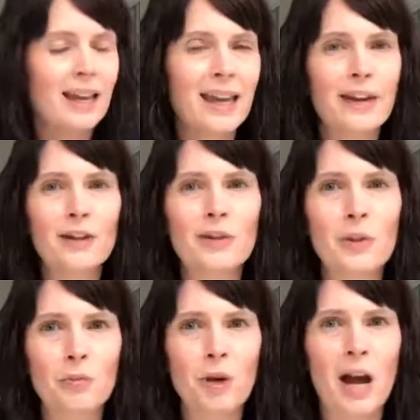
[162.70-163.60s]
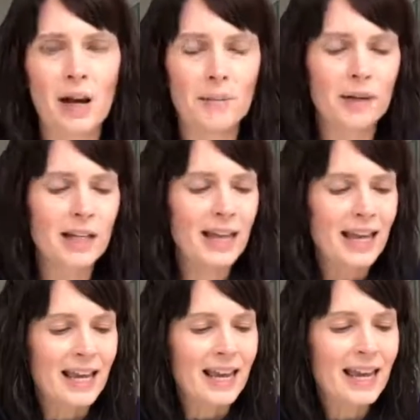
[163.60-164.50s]
Here's the rub.
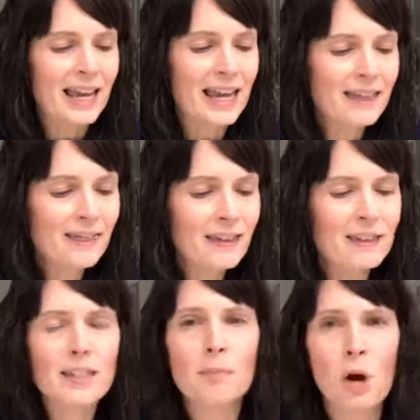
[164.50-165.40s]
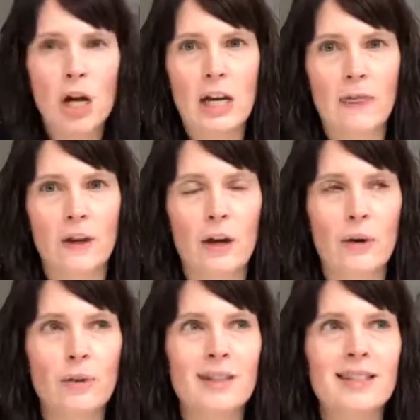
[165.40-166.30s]
In this market,
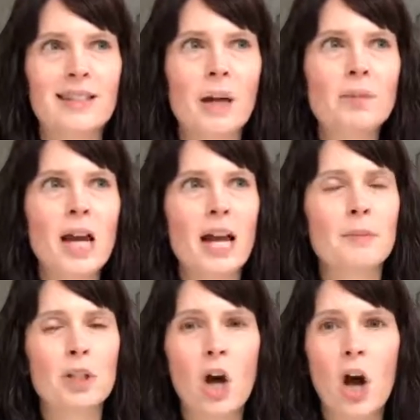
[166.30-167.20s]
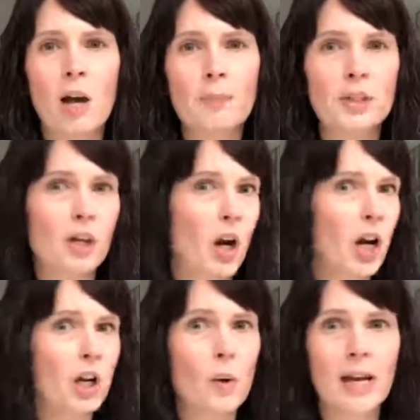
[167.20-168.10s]
though, sometimes comps
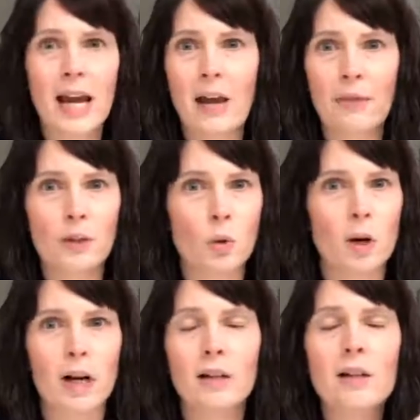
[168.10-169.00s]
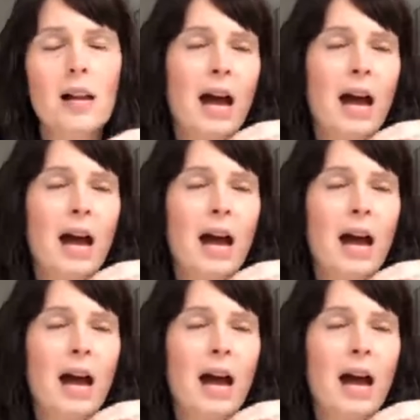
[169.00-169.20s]
are going out the door.